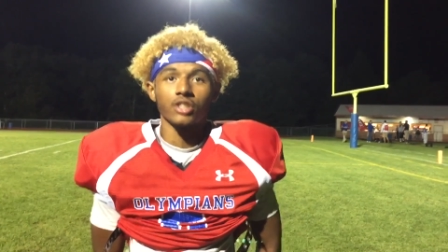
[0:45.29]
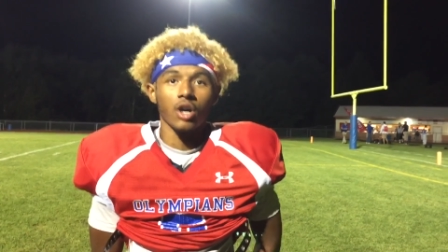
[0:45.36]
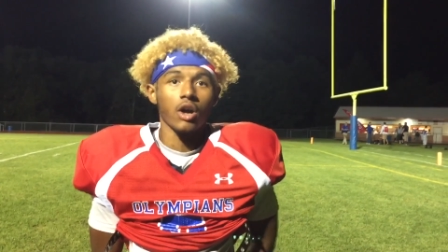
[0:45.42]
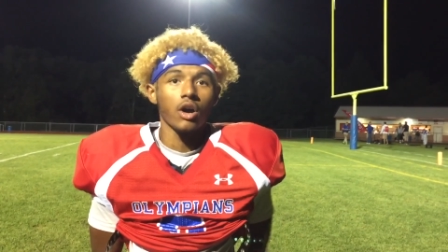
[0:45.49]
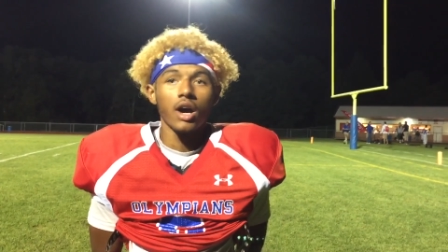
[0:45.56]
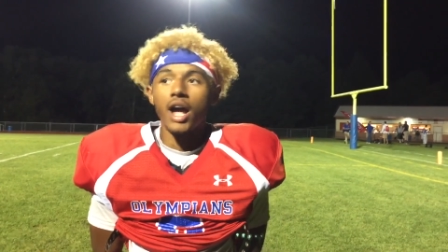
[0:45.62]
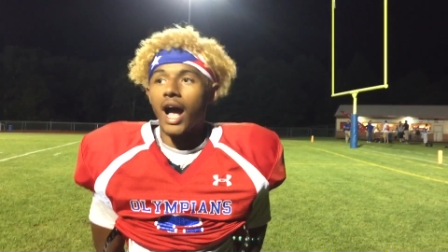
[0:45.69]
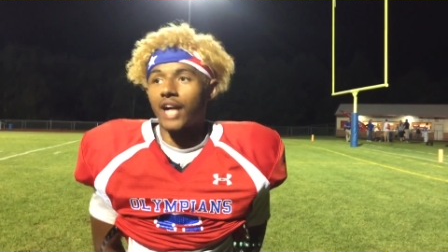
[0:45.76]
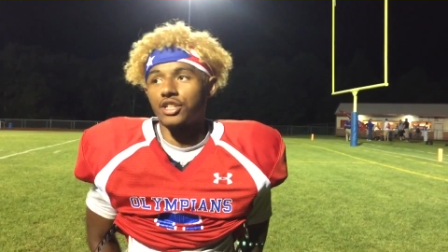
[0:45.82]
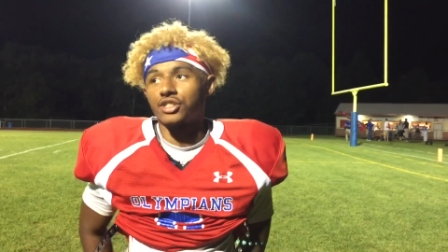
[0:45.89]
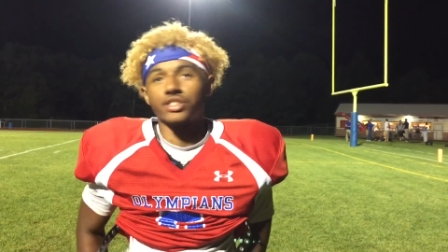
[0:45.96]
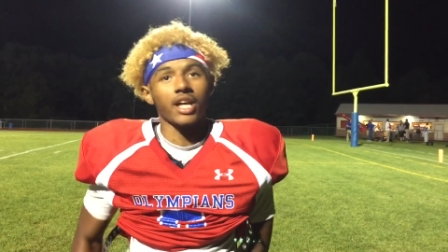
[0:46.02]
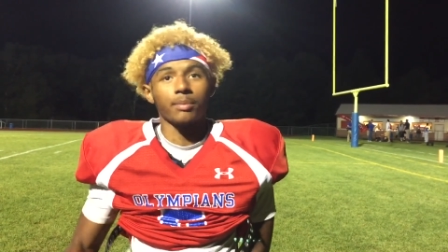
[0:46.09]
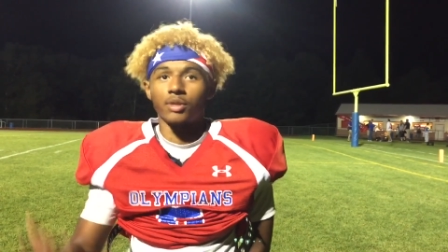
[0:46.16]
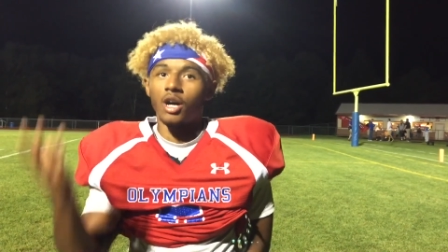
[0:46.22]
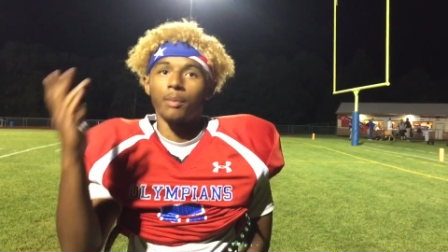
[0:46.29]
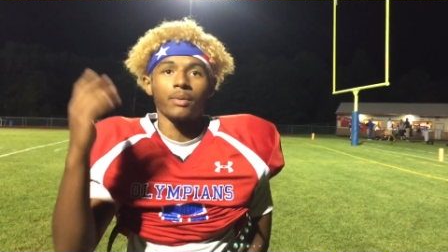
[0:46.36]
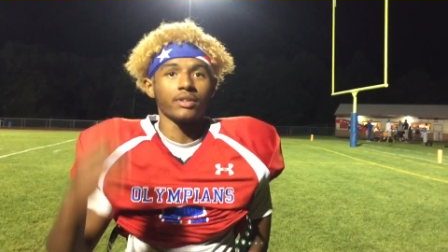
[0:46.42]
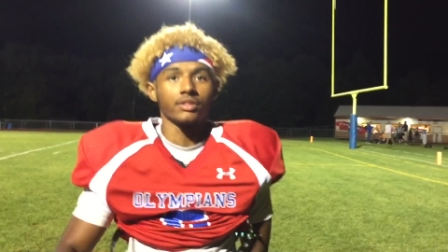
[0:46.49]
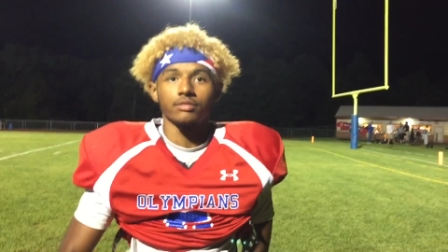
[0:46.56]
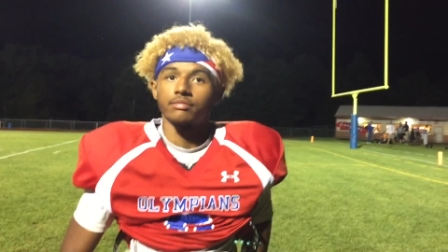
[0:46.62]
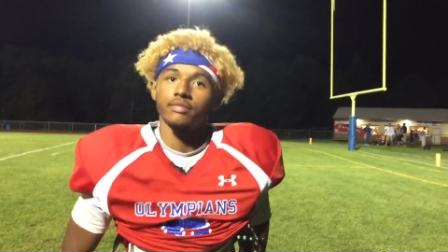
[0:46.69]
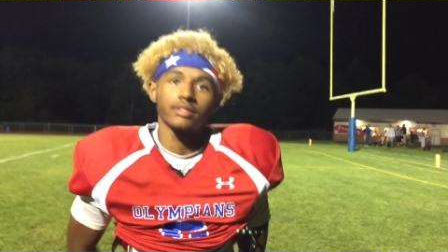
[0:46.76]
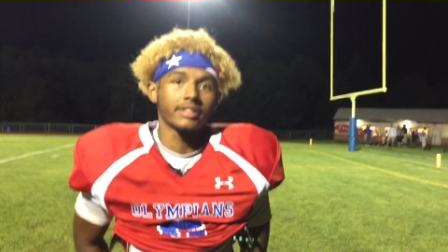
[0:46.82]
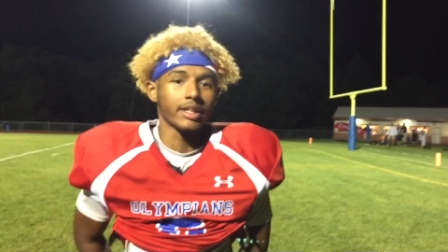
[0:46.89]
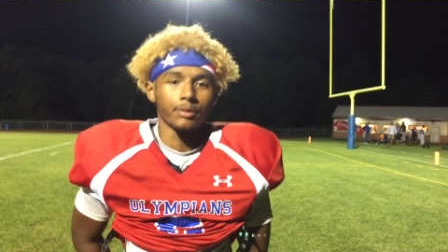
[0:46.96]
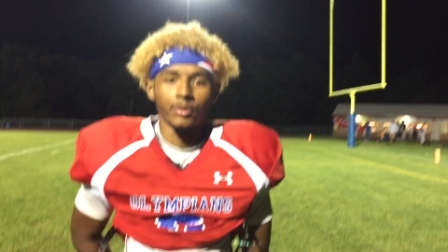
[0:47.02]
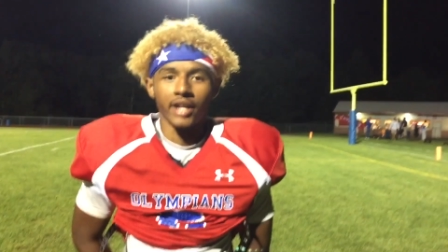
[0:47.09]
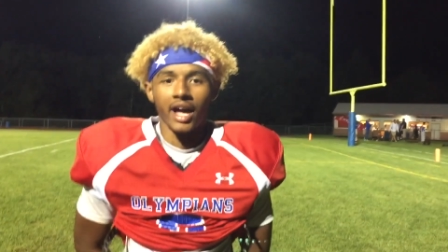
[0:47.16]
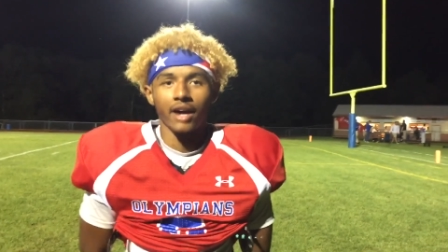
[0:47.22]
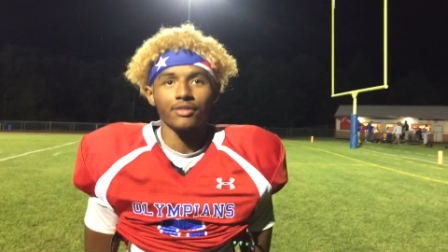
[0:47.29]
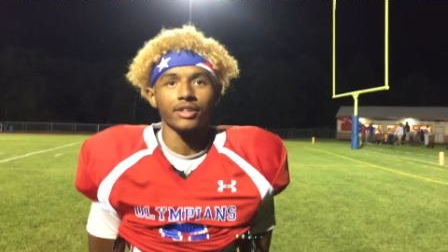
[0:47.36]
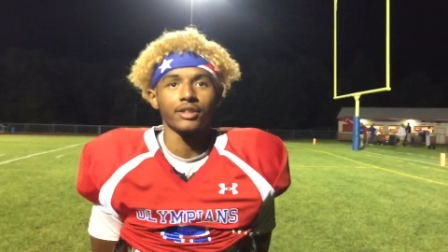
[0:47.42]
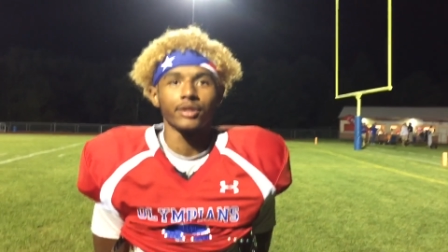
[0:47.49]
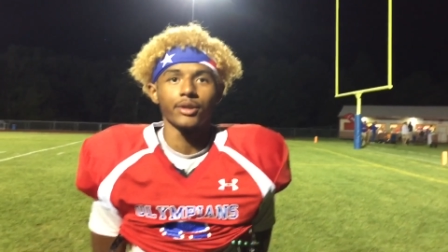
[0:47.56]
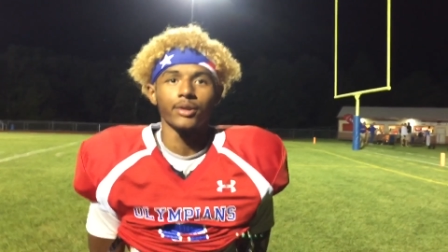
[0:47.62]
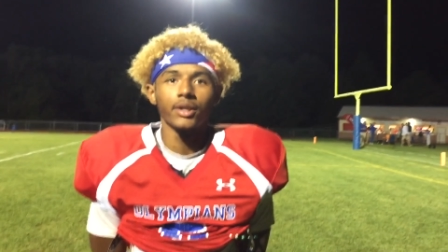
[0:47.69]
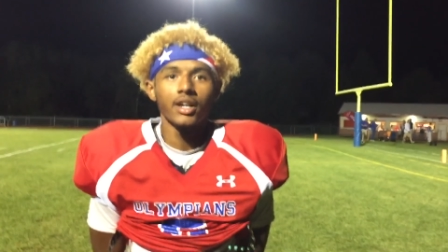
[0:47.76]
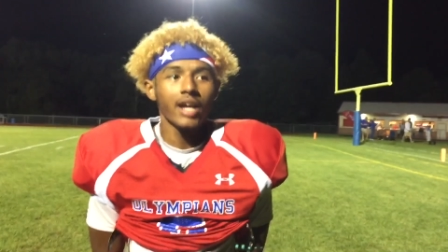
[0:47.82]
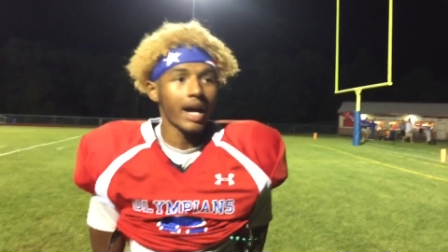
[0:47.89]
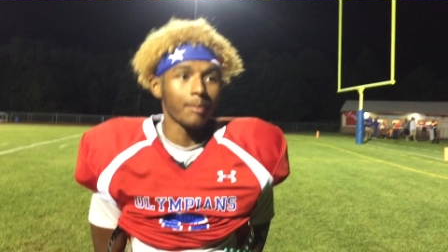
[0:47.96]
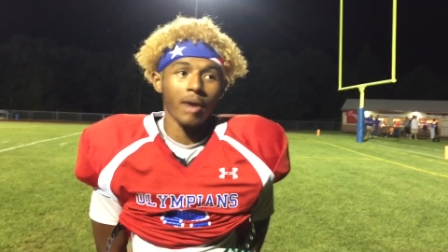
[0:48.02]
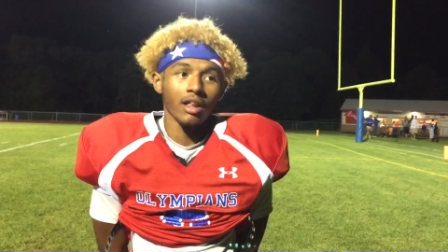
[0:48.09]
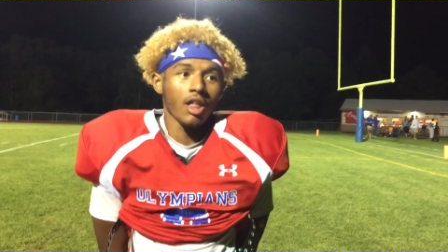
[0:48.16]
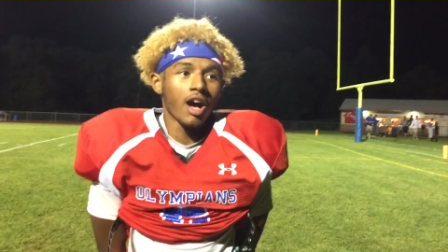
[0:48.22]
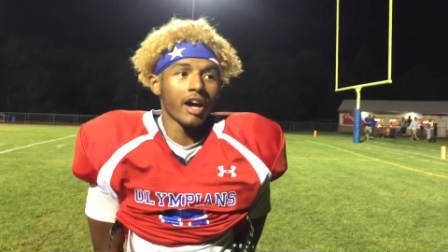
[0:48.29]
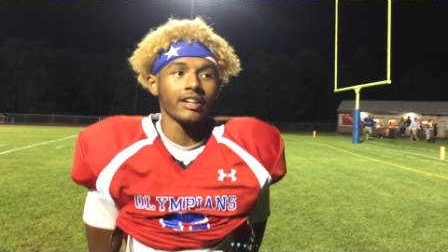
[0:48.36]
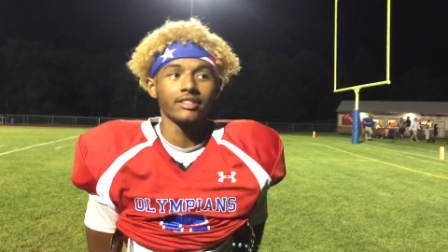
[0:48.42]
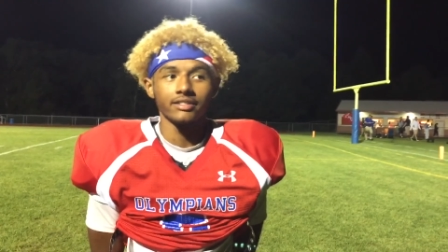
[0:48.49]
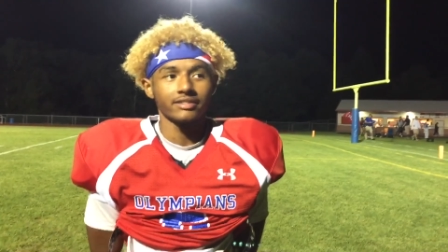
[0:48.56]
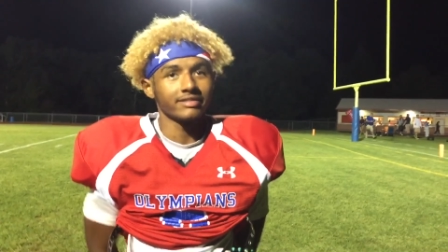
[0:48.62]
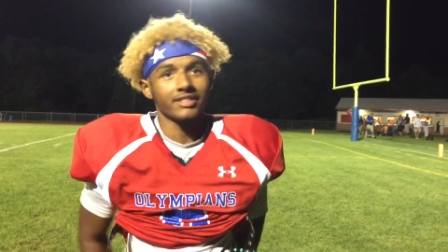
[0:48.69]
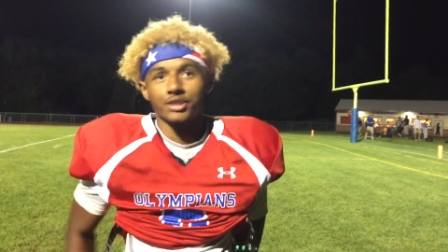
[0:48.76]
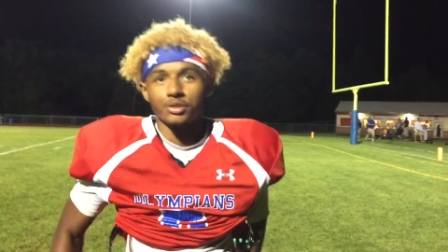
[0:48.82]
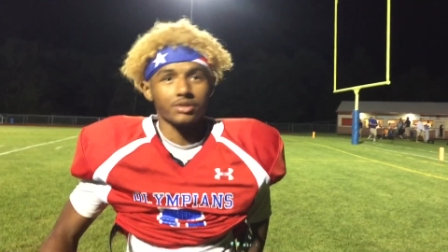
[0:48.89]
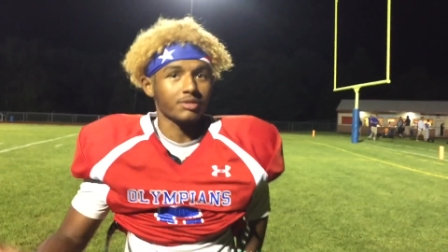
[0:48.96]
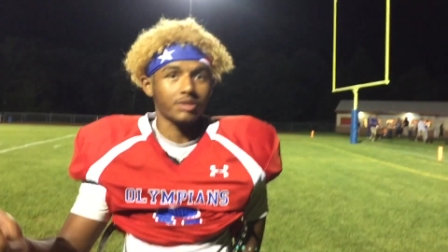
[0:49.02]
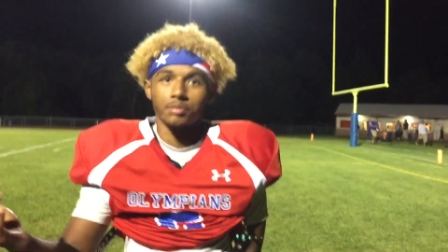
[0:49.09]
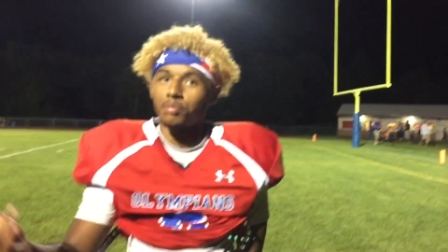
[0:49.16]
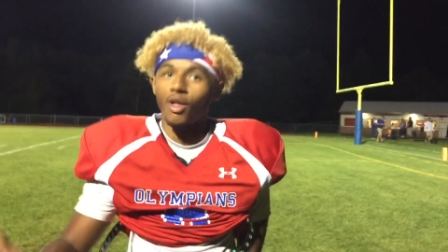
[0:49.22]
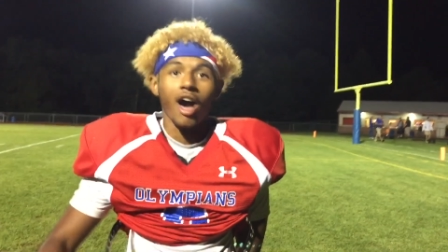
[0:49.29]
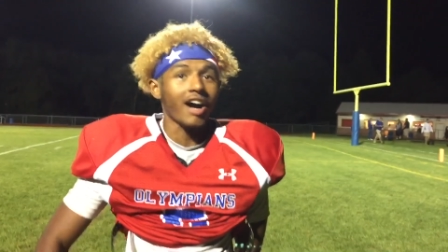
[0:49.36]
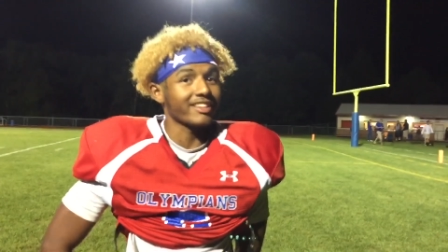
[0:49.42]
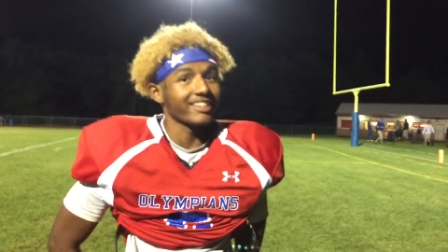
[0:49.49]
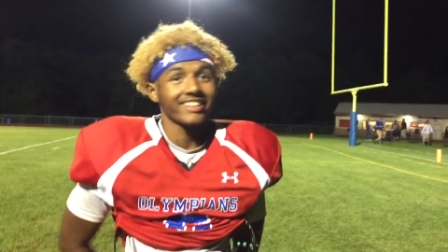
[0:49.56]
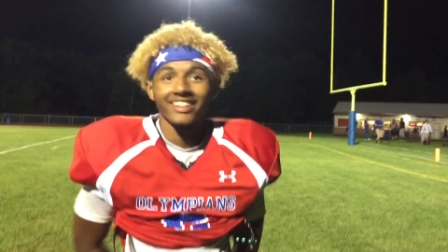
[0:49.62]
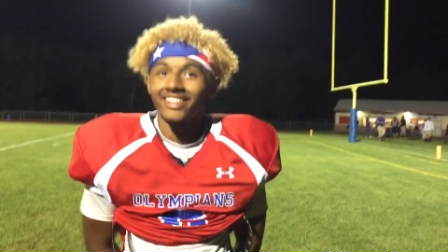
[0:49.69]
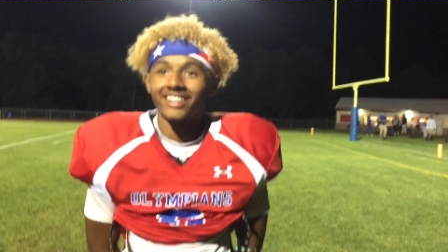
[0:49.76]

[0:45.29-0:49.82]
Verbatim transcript: so I just stepped up and did what I have to do. And my line, it's, it's locked.